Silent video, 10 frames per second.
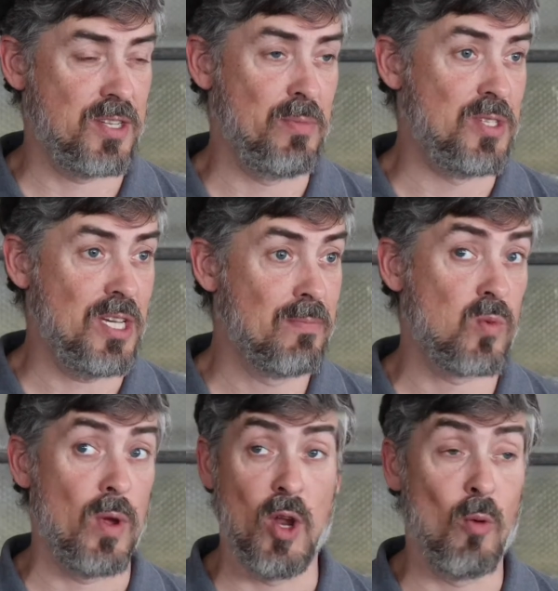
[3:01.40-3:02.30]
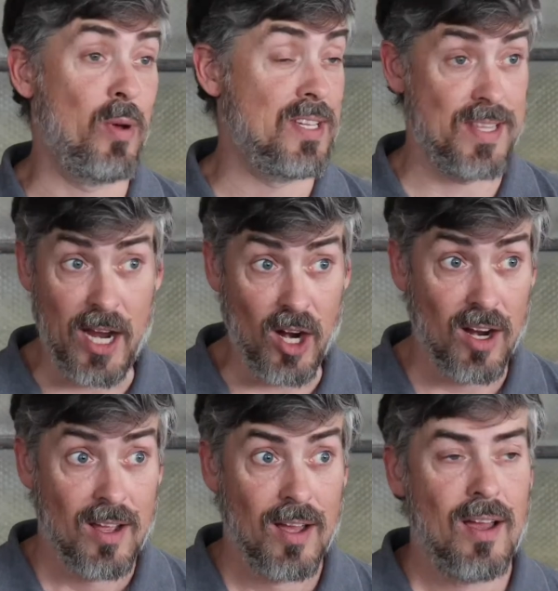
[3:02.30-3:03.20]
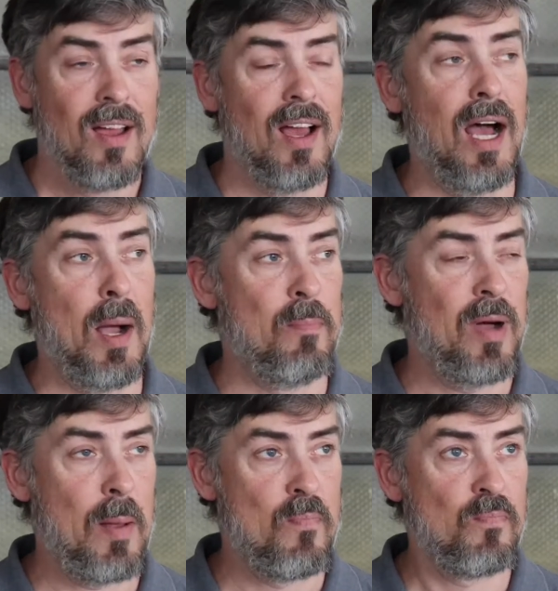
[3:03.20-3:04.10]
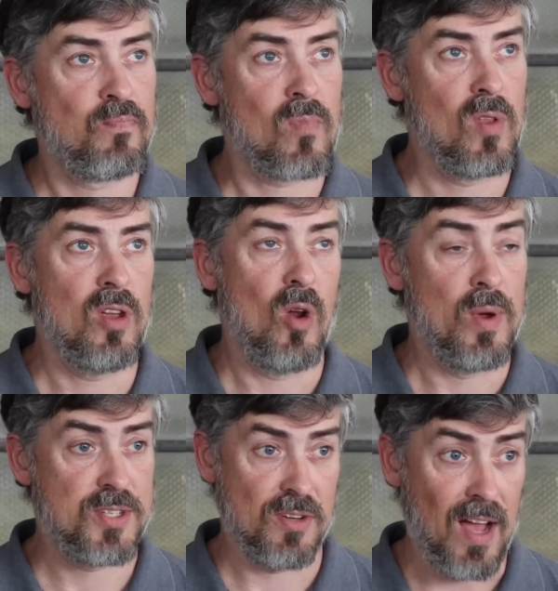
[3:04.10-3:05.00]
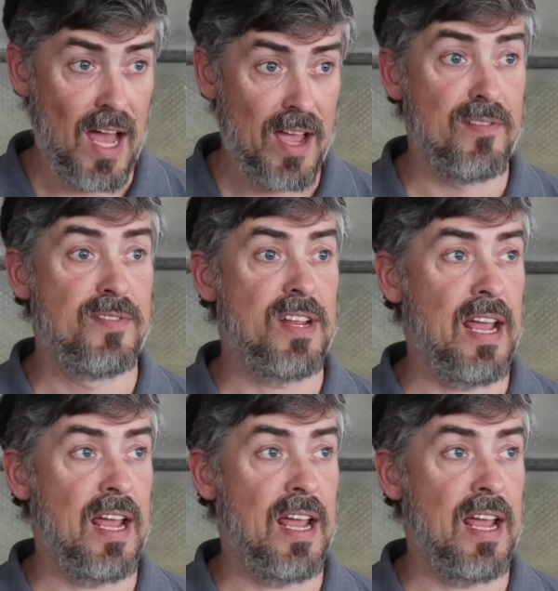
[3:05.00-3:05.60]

to museums when nobody's there. But we survived,